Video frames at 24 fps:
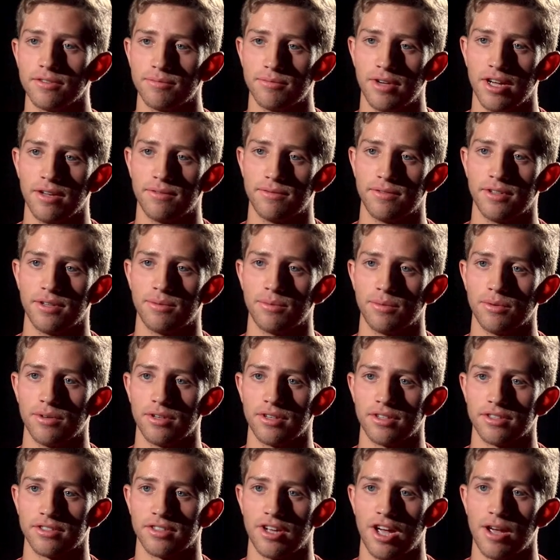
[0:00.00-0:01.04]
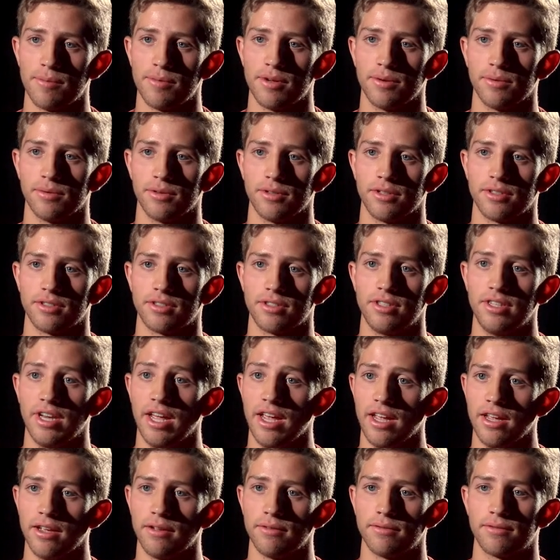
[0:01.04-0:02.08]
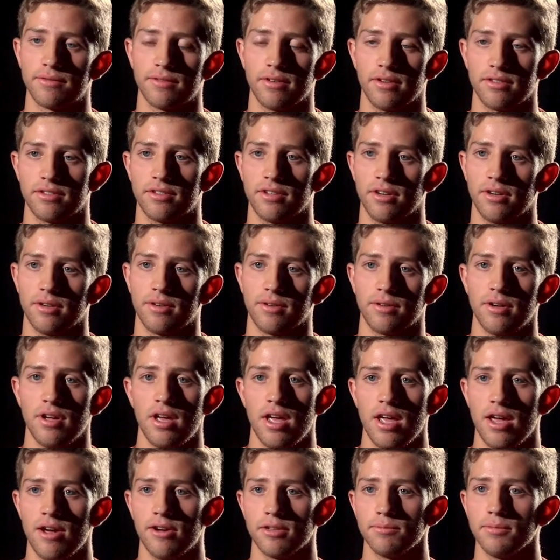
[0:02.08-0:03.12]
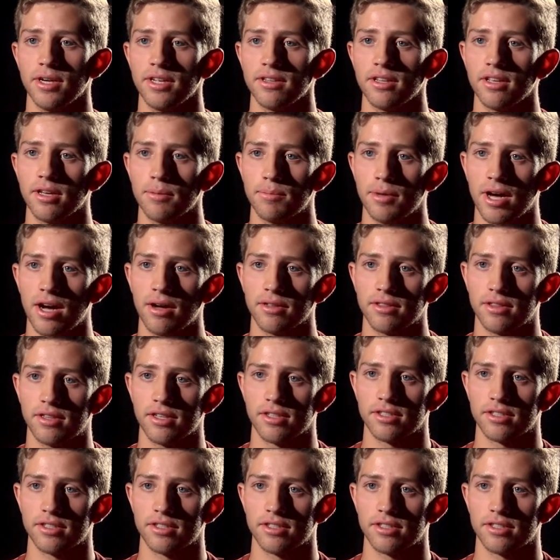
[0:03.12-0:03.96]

of my vid one assignment was Dave, so it was mainly about